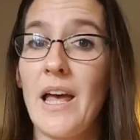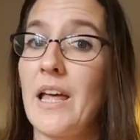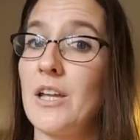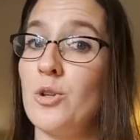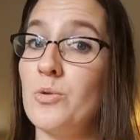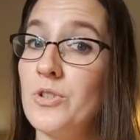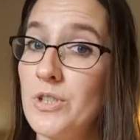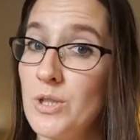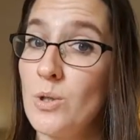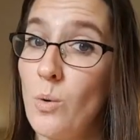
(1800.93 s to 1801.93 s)
and you
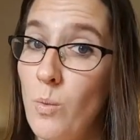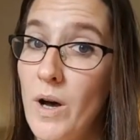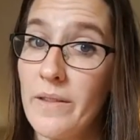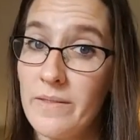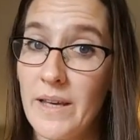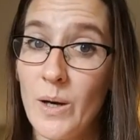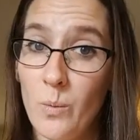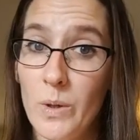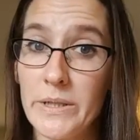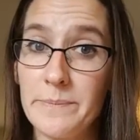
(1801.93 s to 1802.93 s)
still want
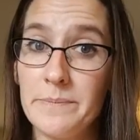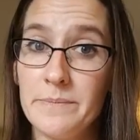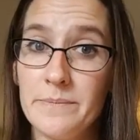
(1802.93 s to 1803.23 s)
that one,